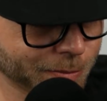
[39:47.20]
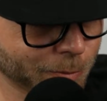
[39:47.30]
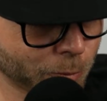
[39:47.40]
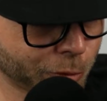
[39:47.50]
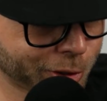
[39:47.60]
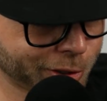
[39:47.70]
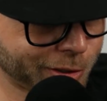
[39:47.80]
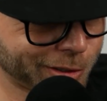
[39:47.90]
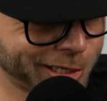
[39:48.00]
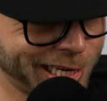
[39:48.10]
We're going
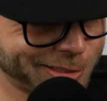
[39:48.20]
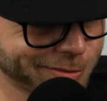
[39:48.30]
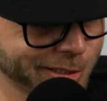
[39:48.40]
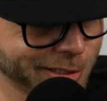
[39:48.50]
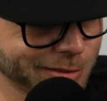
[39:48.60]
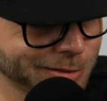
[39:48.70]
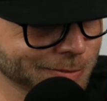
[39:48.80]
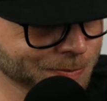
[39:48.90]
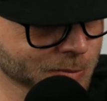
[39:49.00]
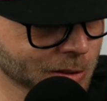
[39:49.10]
to catch leads.
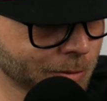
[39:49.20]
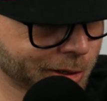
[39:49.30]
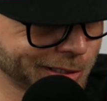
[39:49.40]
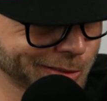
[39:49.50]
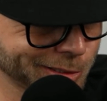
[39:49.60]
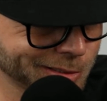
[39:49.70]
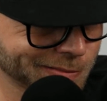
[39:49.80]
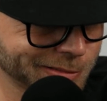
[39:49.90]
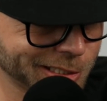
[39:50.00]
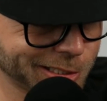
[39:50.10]
We're going to send some
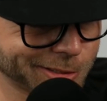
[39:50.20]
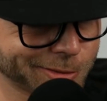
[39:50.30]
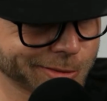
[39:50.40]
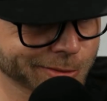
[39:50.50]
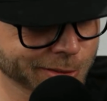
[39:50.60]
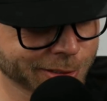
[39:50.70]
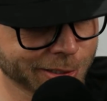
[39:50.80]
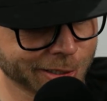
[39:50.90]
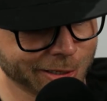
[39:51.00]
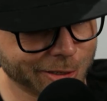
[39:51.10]
videos.
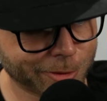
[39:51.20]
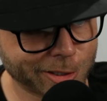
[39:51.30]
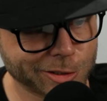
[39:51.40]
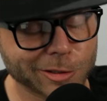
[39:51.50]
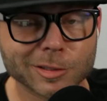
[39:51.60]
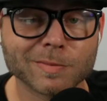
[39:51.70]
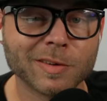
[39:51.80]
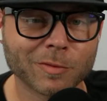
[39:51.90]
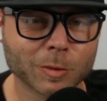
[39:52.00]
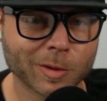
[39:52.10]
And we're going to show some
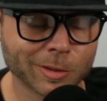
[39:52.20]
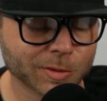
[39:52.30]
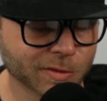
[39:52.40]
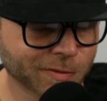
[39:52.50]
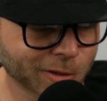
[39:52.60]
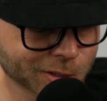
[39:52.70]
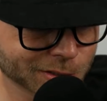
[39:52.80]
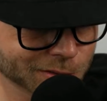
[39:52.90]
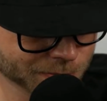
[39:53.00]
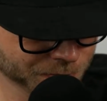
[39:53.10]
inventory. These are the
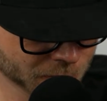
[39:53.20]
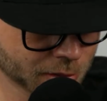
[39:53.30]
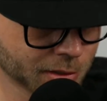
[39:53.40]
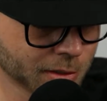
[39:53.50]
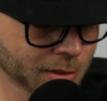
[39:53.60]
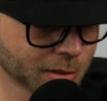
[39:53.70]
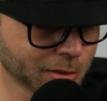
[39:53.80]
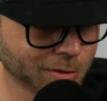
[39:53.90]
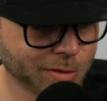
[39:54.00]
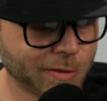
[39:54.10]
functions.
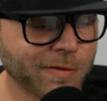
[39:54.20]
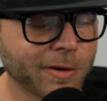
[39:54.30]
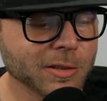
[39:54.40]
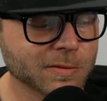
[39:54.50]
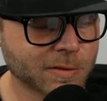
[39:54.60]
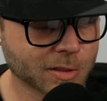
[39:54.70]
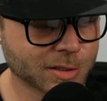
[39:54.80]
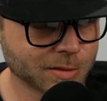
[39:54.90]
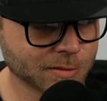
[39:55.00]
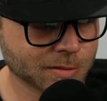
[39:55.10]
The first
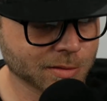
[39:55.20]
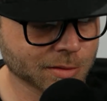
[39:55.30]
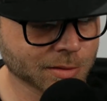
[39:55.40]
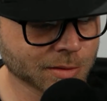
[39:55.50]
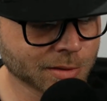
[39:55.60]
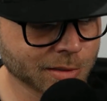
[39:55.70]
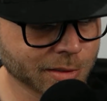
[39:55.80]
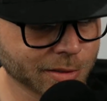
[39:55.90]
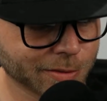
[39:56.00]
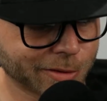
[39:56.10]
function.
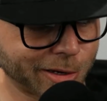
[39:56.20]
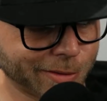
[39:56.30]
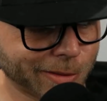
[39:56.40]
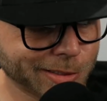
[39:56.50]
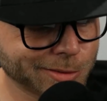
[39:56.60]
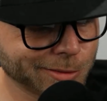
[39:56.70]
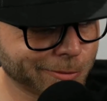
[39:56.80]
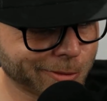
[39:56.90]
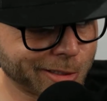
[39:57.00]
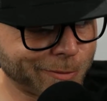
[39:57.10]
Okay, let's do
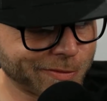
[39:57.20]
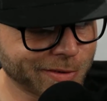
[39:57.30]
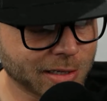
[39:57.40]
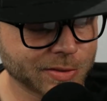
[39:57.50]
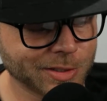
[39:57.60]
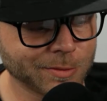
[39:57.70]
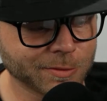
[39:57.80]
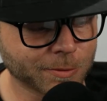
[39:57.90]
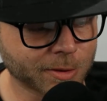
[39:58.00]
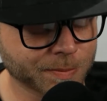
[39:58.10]
one that we've not seen
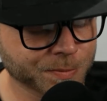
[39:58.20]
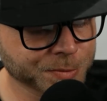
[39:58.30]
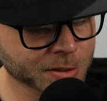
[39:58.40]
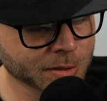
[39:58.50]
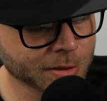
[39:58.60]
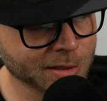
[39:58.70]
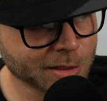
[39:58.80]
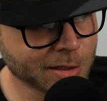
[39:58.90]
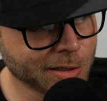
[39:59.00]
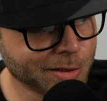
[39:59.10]
before.
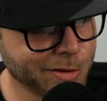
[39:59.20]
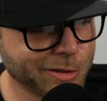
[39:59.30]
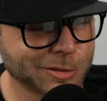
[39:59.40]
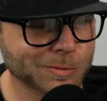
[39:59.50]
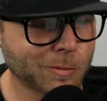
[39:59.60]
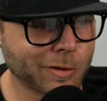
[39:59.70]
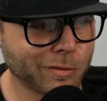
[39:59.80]
This is one